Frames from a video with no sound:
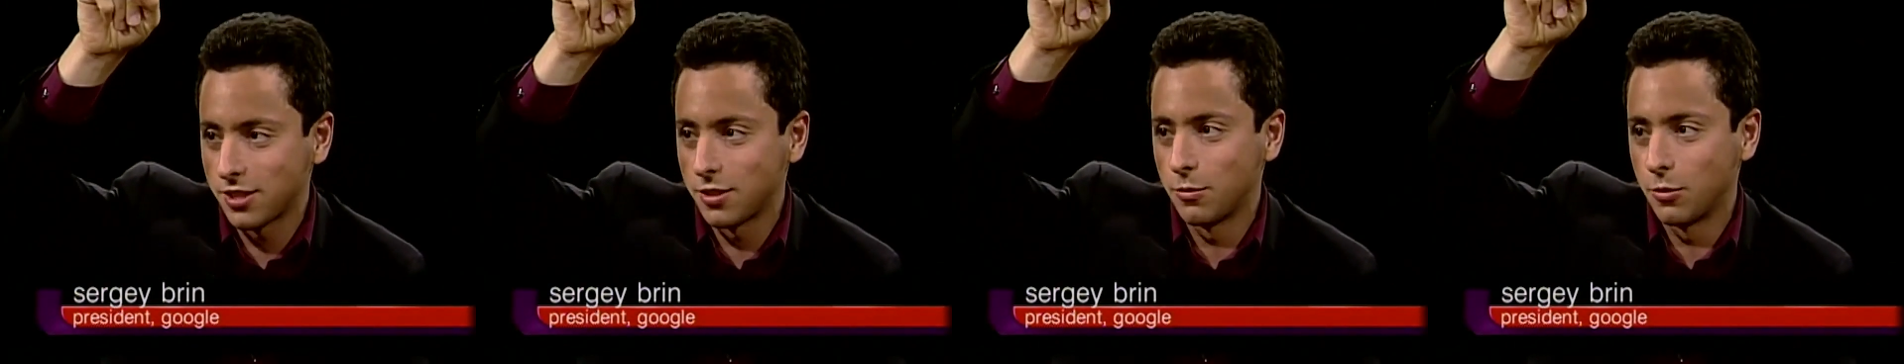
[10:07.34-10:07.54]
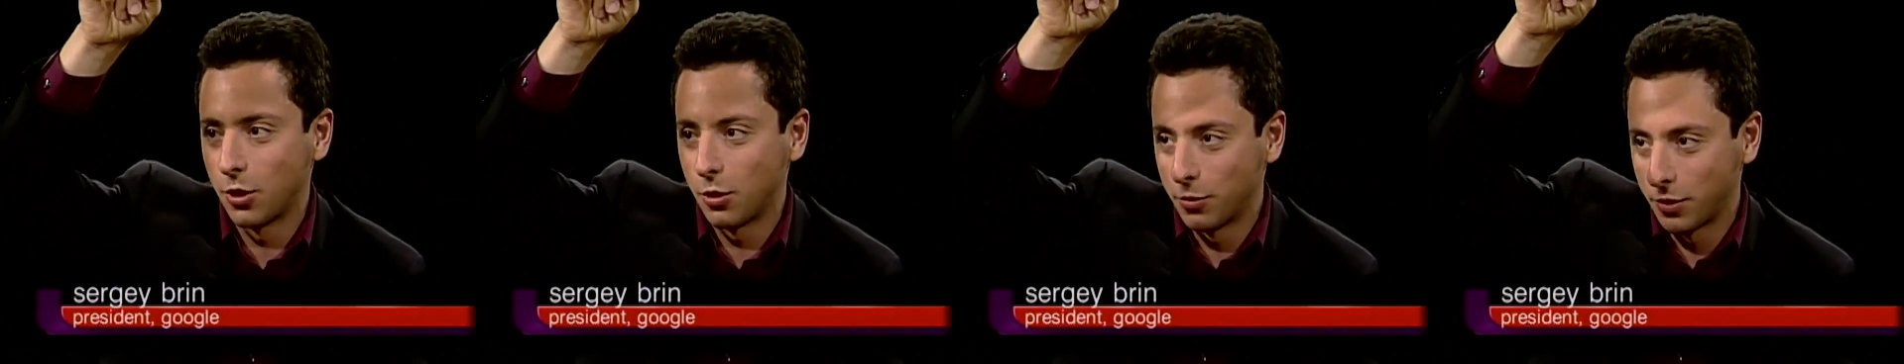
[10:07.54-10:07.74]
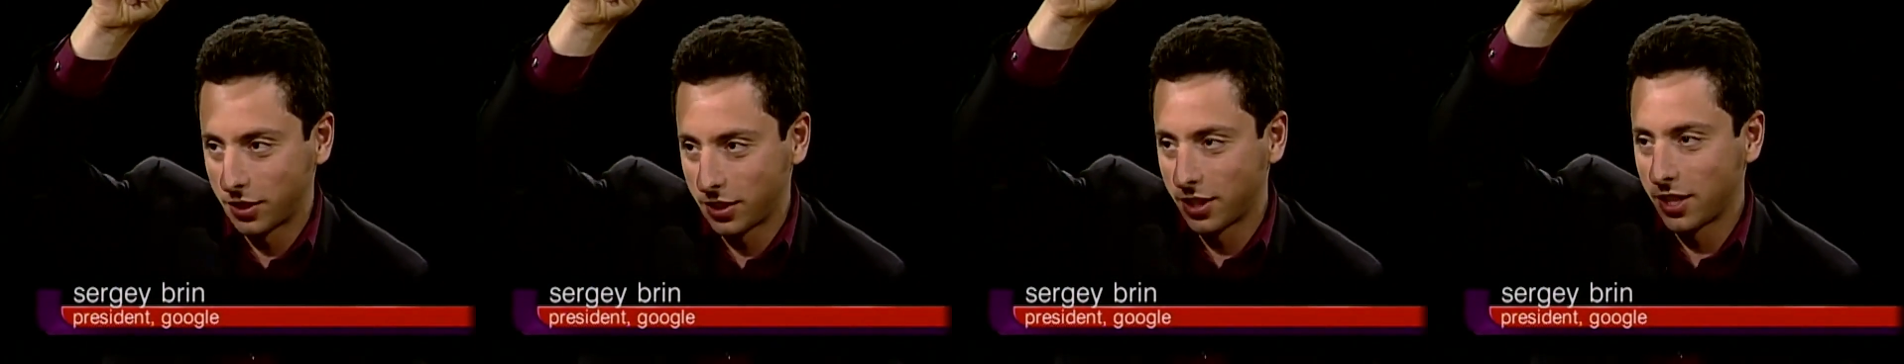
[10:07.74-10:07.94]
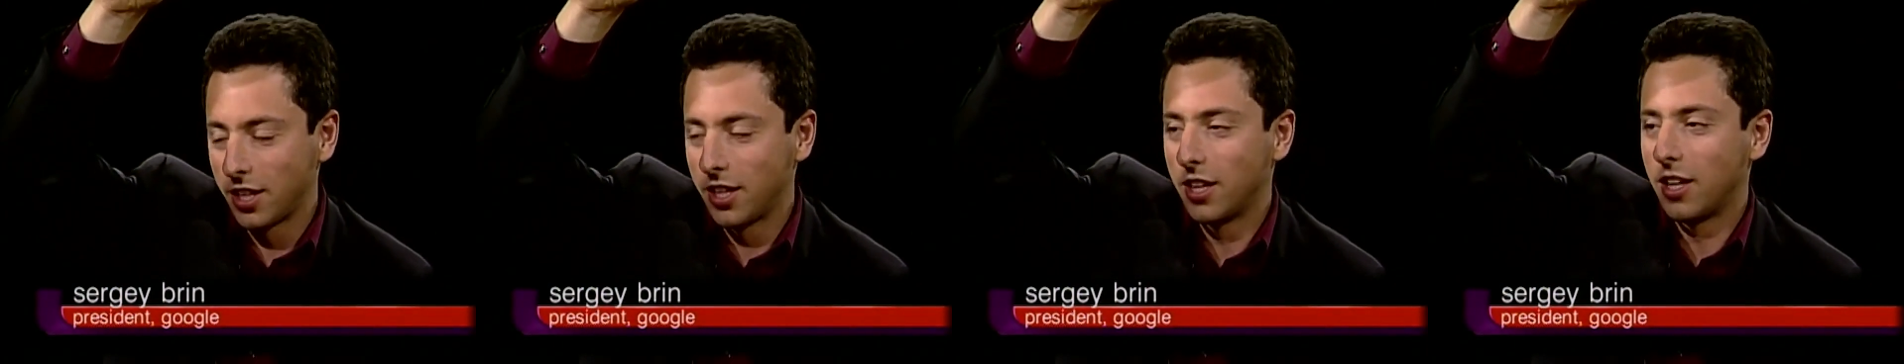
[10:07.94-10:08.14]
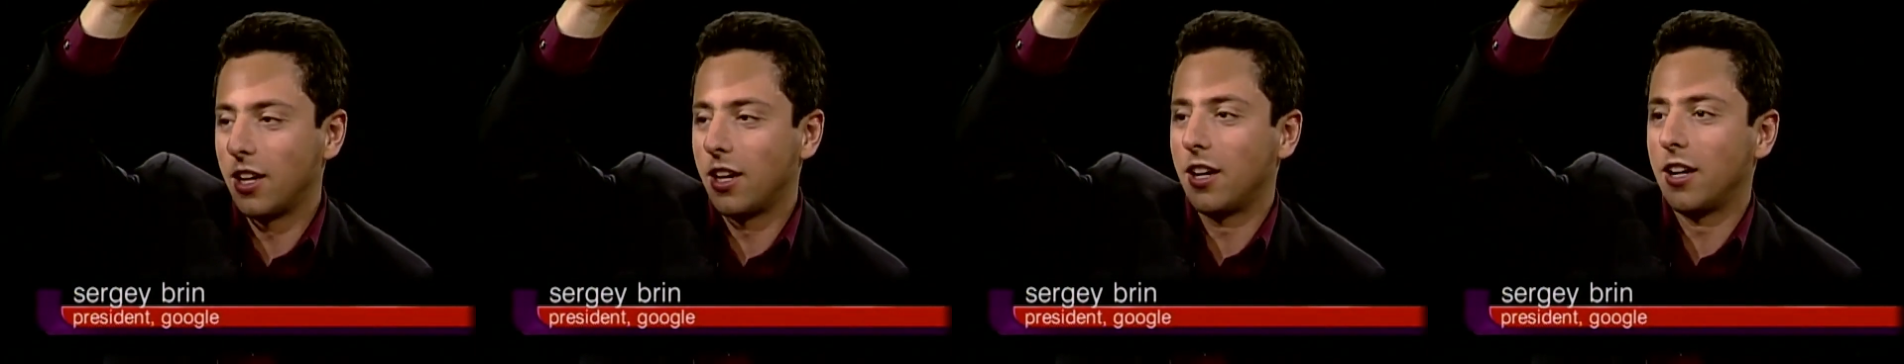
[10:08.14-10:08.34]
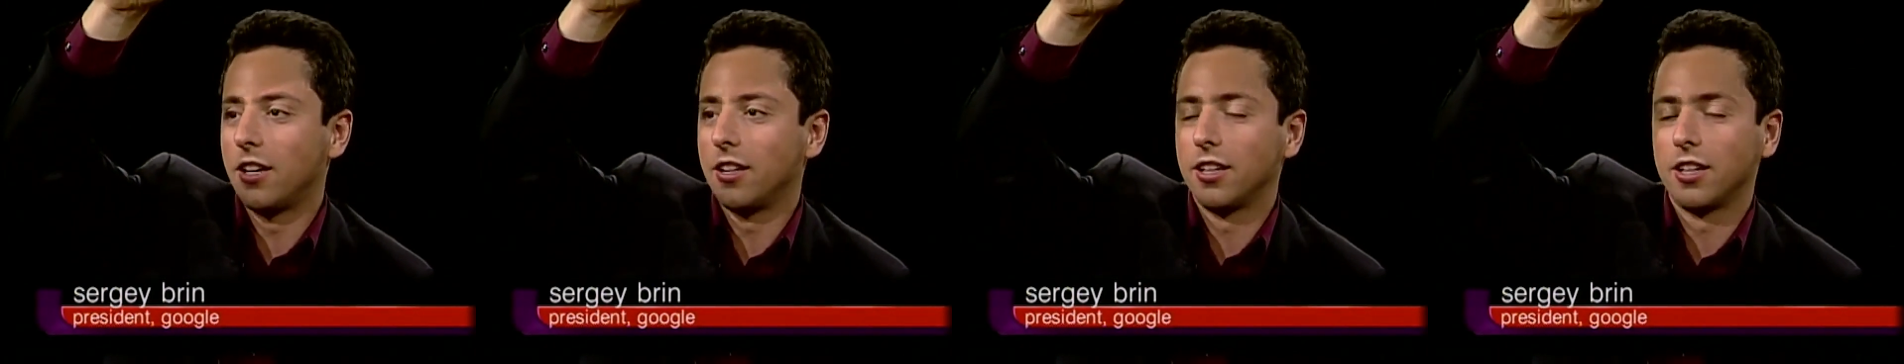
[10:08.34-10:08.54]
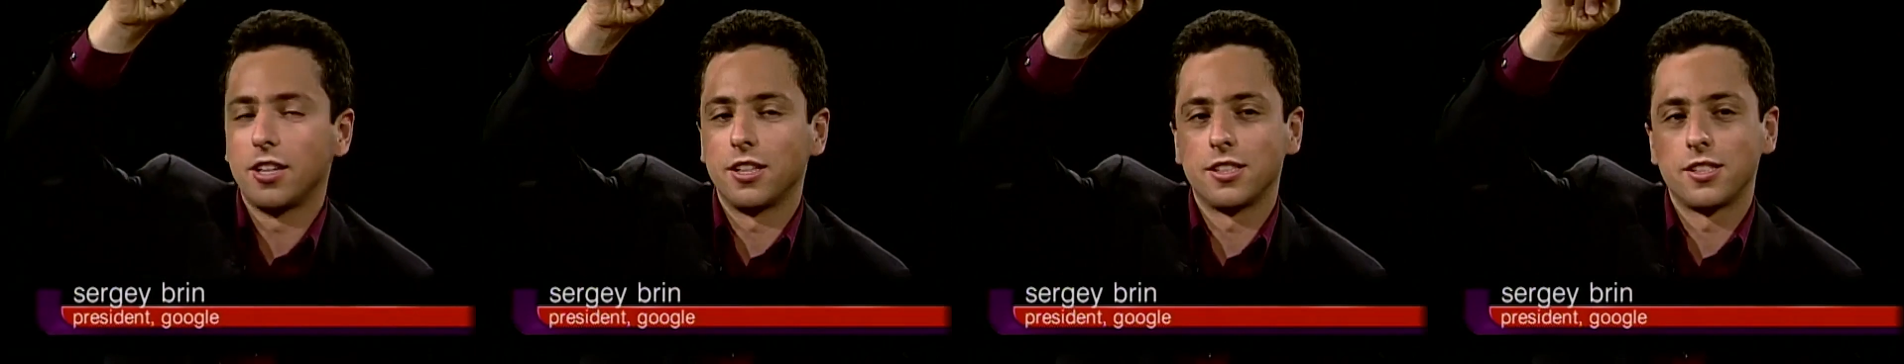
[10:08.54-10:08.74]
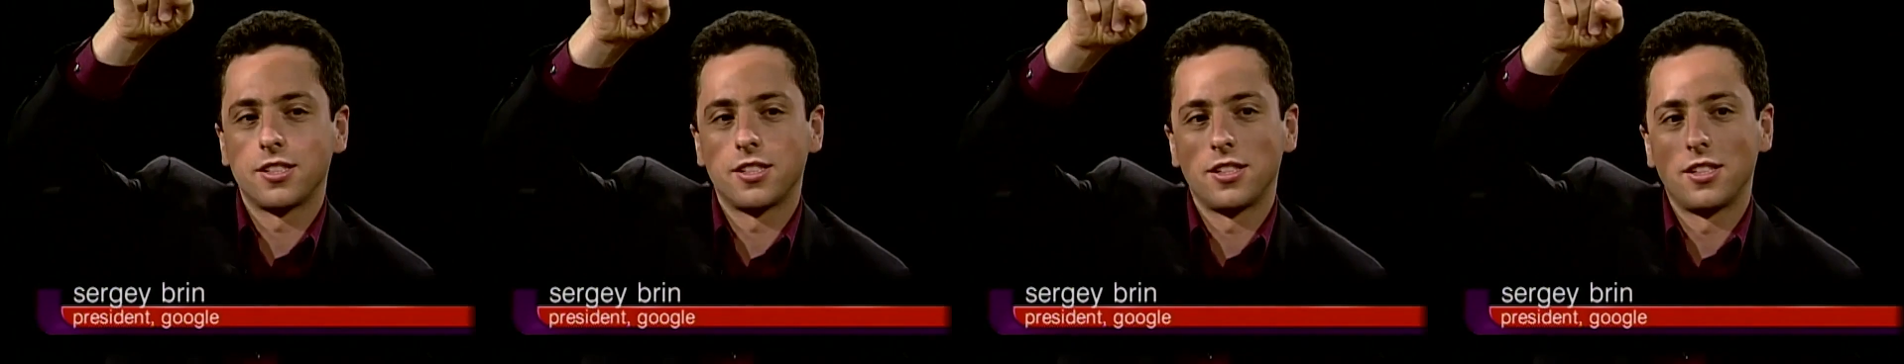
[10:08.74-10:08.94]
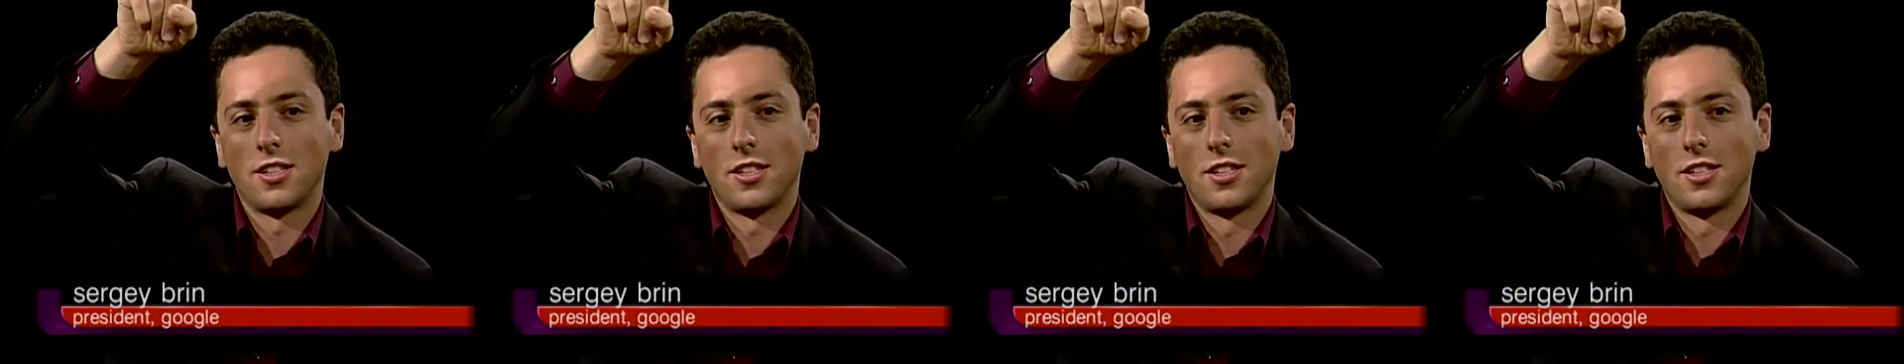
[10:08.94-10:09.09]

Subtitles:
within like 2 minutes,